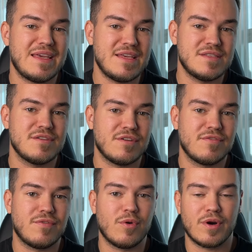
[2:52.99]
easier
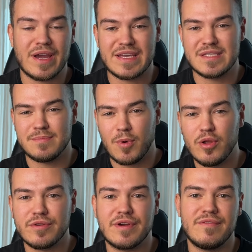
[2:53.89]
for a
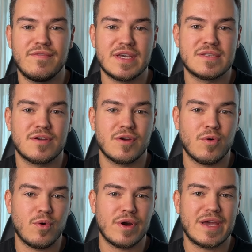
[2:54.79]
smaller investor or